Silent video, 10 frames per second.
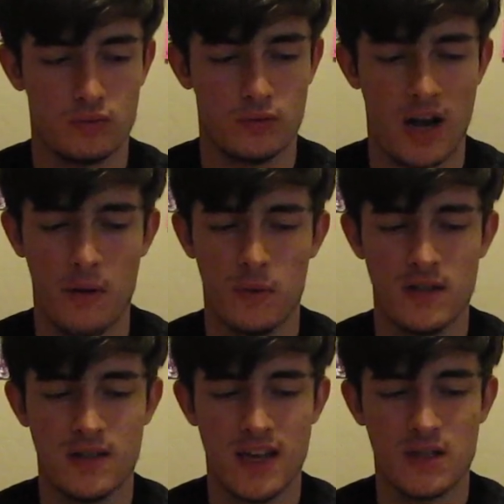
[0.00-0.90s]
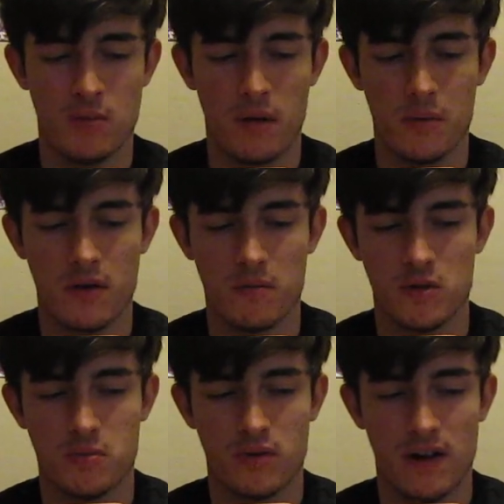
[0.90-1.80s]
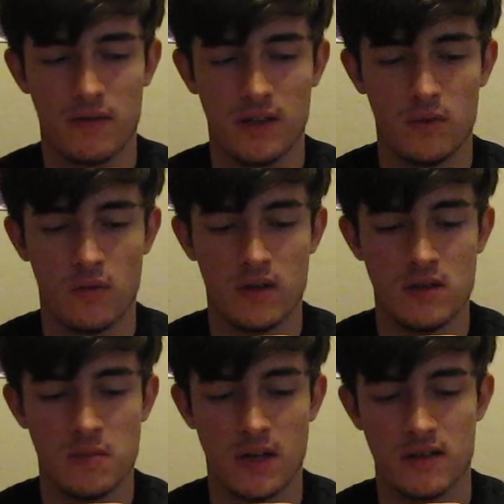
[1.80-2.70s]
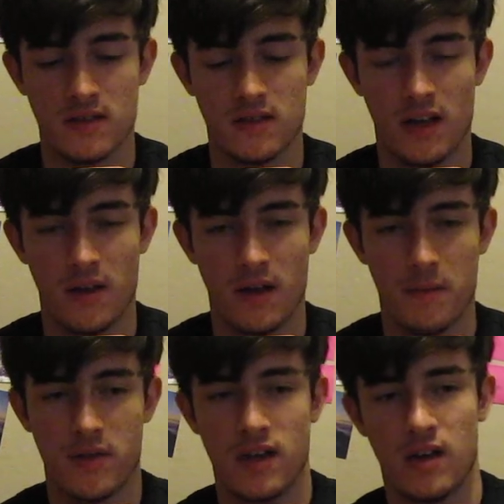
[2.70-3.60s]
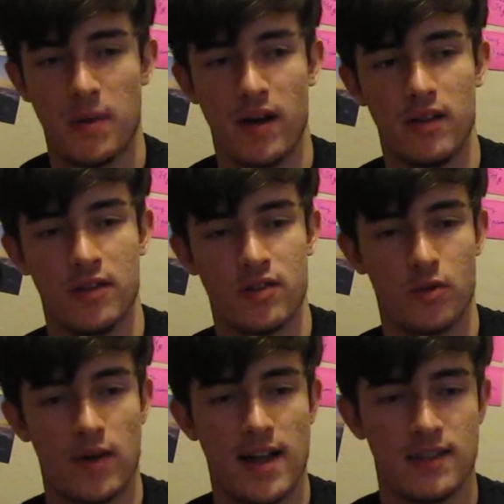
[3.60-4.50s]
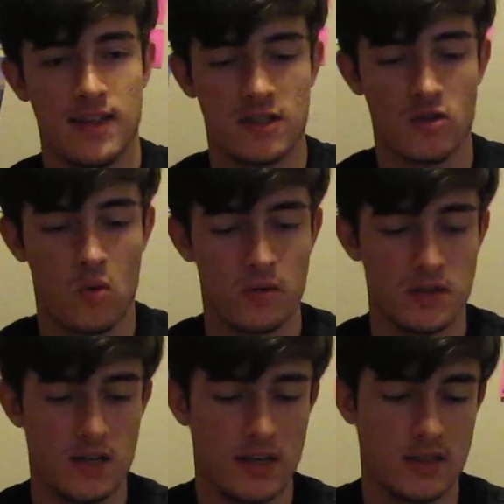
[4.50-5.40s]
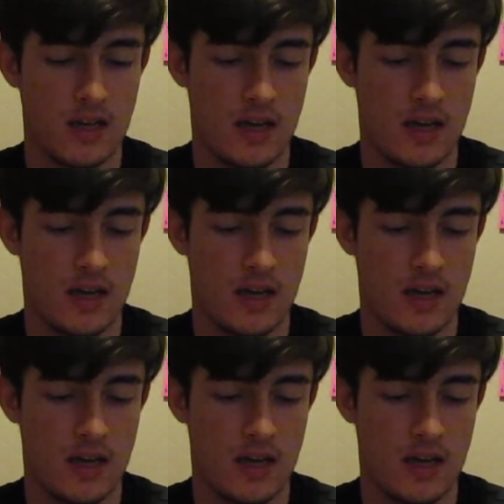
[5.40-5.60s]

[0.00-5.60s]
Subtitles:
I would say it's probably one of the most prevalent ones, because now I'm thinking about it, it's on rat snakes, corn snakes,